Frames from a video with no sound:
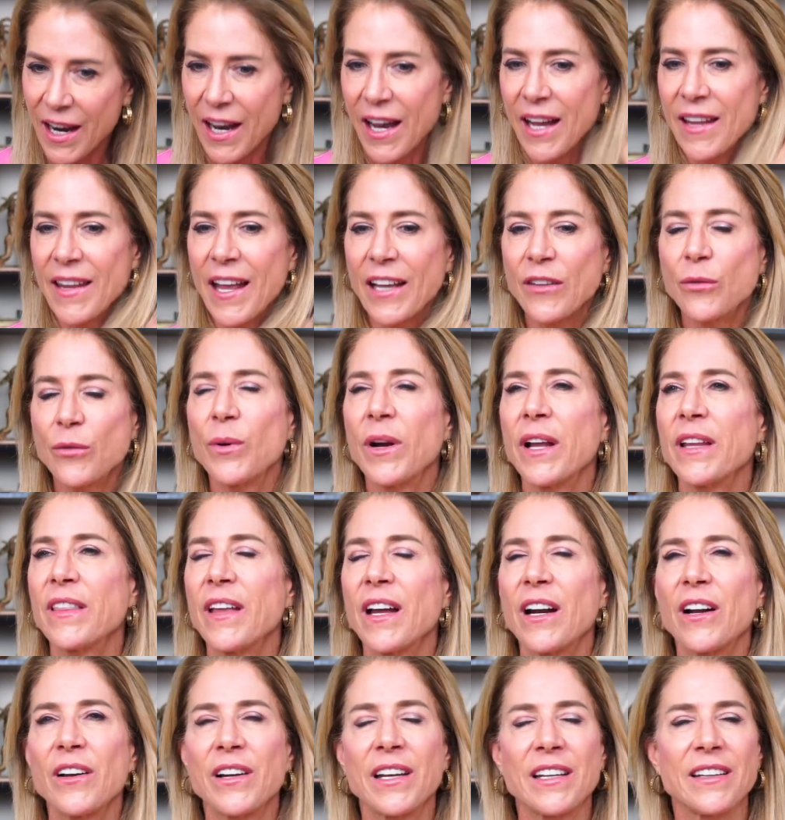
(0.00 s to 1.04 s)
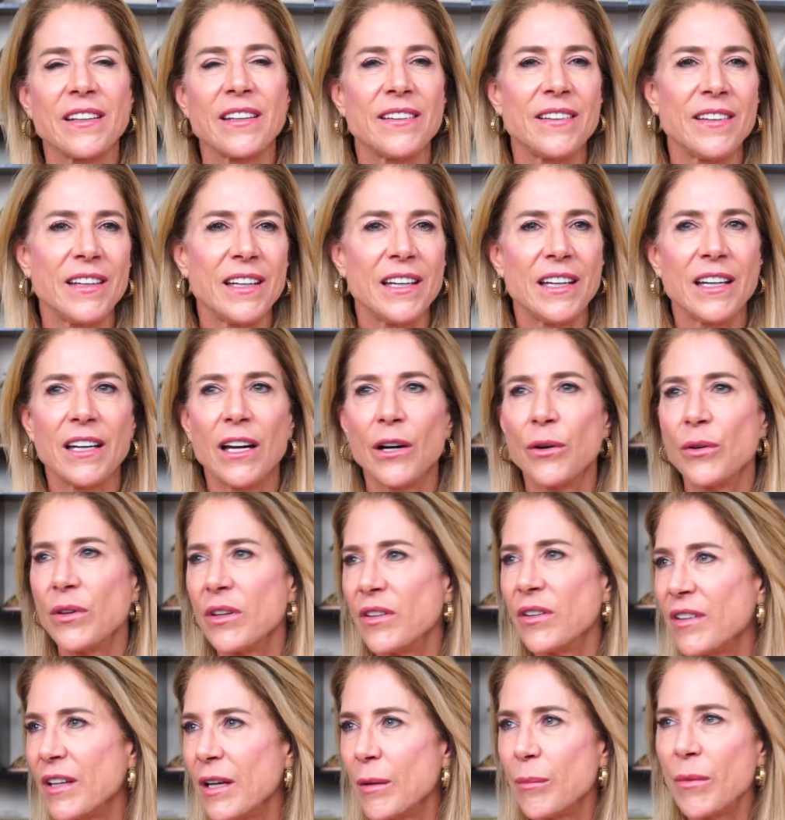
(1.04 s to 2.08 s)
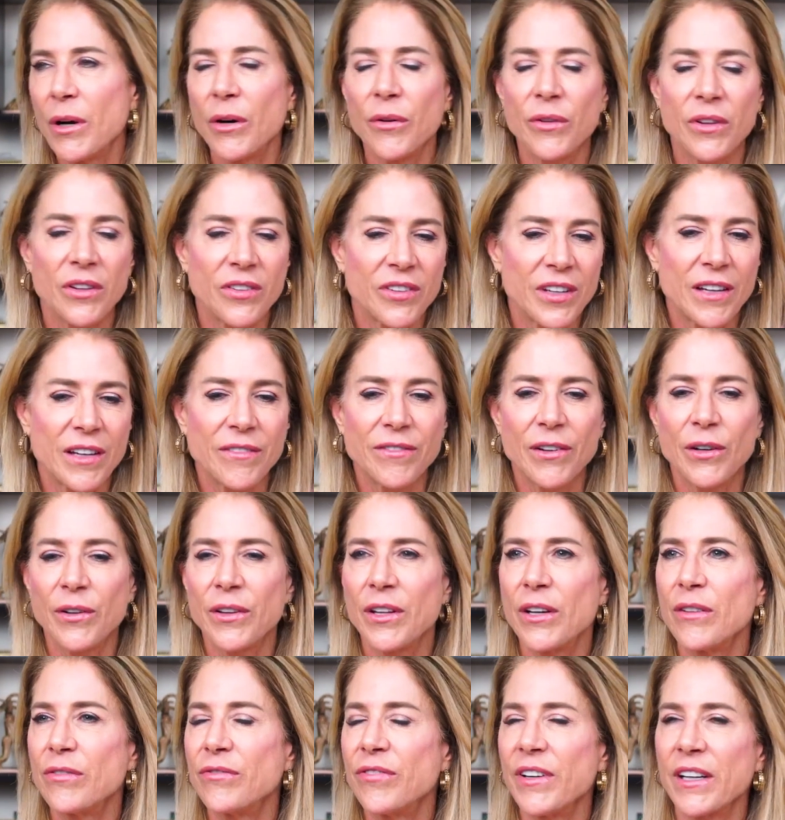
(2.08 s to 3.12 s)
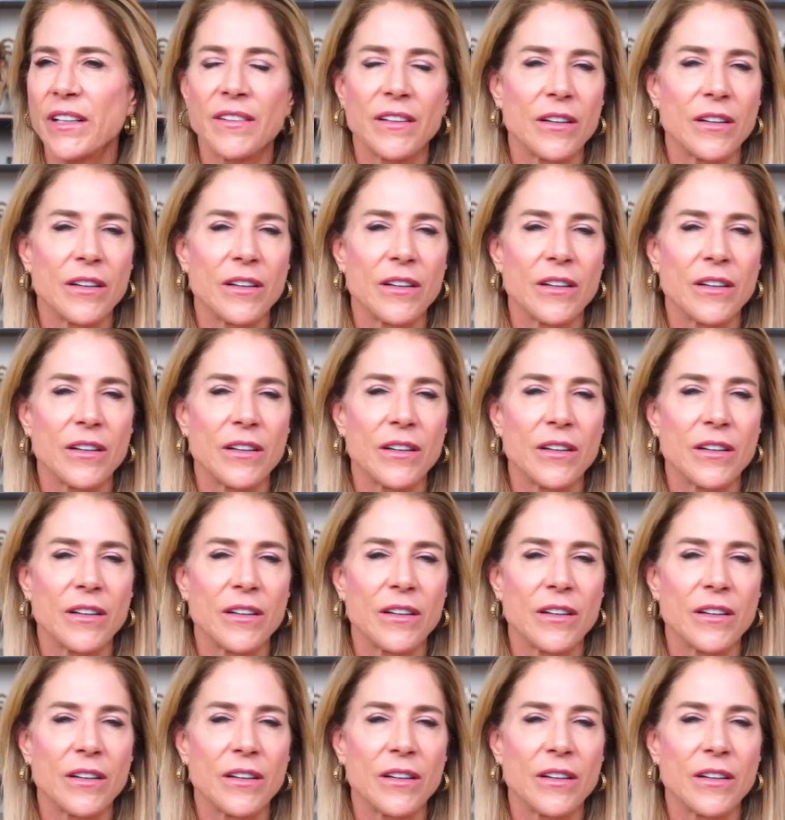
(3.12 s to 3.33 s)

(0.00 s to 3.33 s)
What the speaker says: And that's when I thought I'll get the CEO and the CMO and the CFO and they'll fix